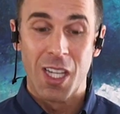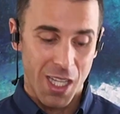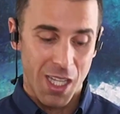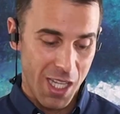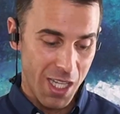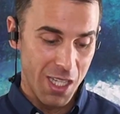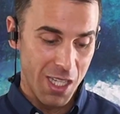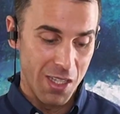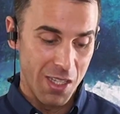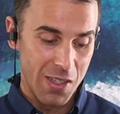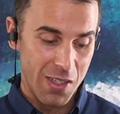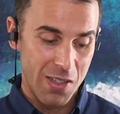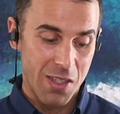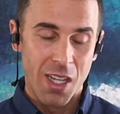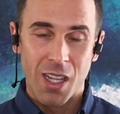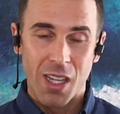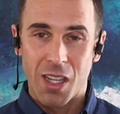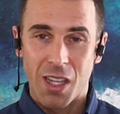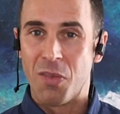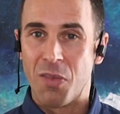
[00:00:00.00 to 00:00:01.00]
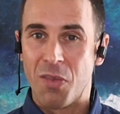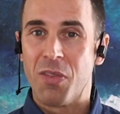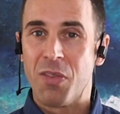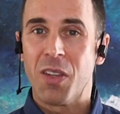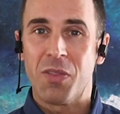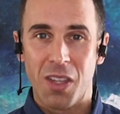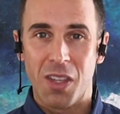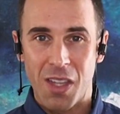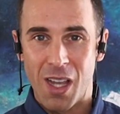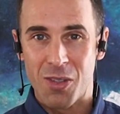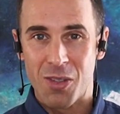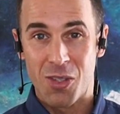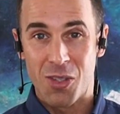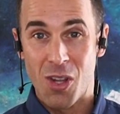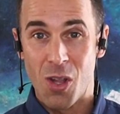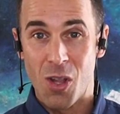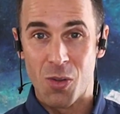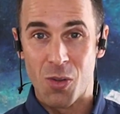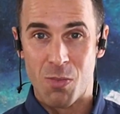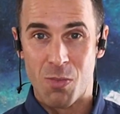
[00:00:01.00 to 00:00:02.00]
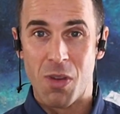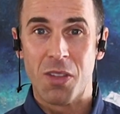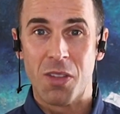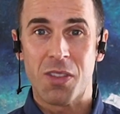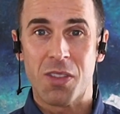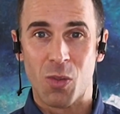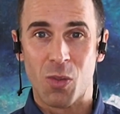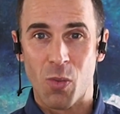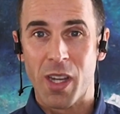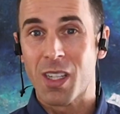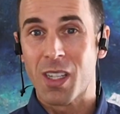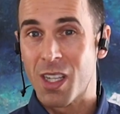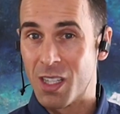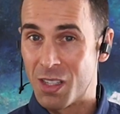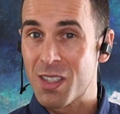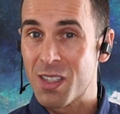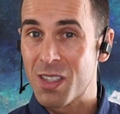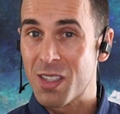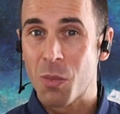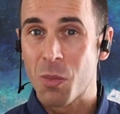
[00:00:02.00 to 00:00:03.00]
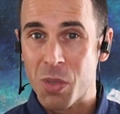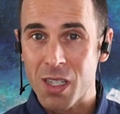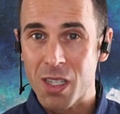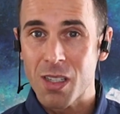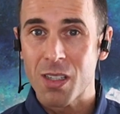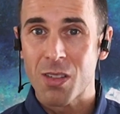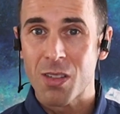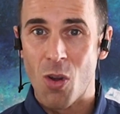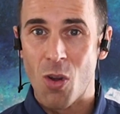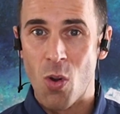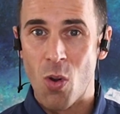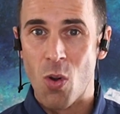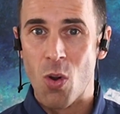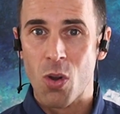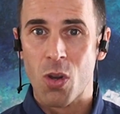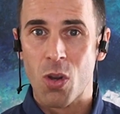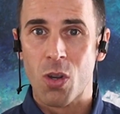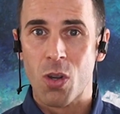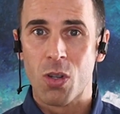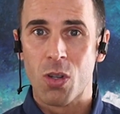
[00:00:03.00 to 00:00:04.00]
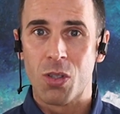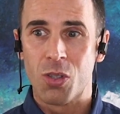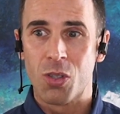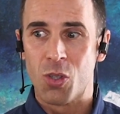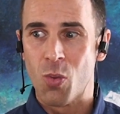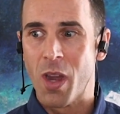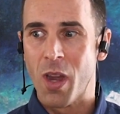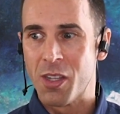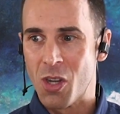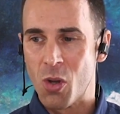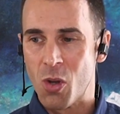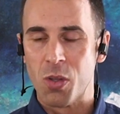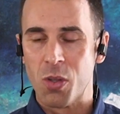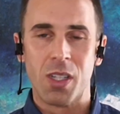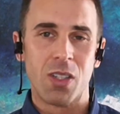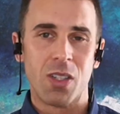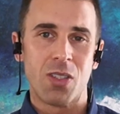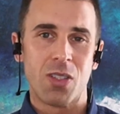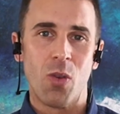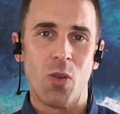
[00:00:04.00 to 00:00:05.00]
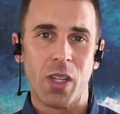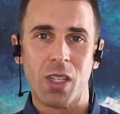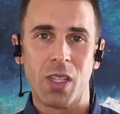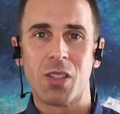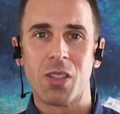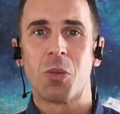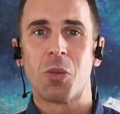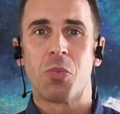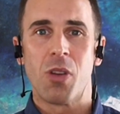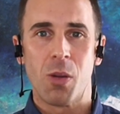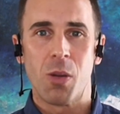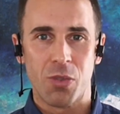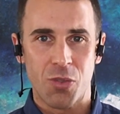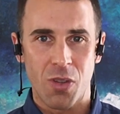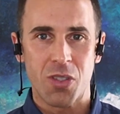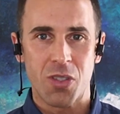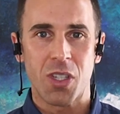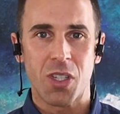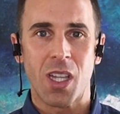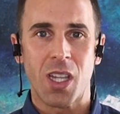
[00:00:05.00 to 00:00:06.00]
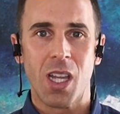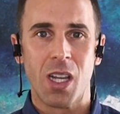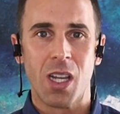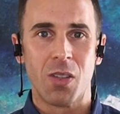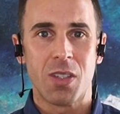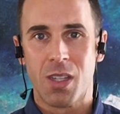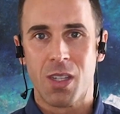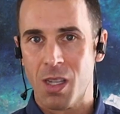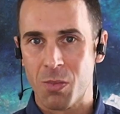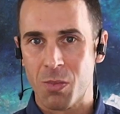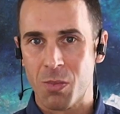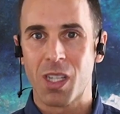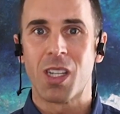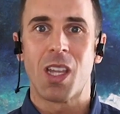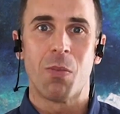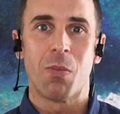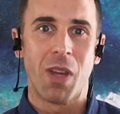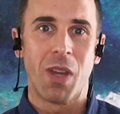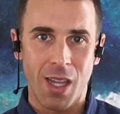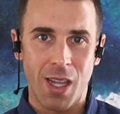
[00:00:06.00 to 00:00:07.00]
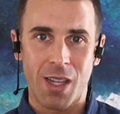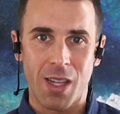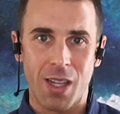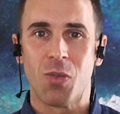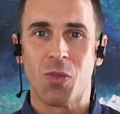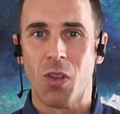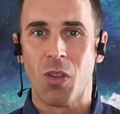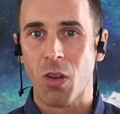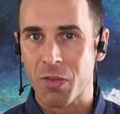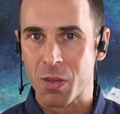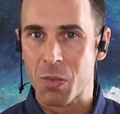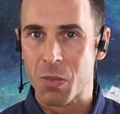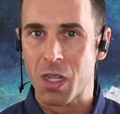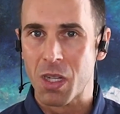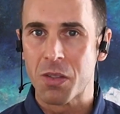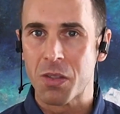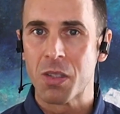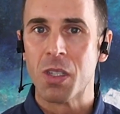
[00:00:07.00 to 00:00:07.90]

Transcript: Is the $50,000 a month in rent going to disappear, or do I know that it's going into the proper trust accounts and I'm going to get my cash flow every month?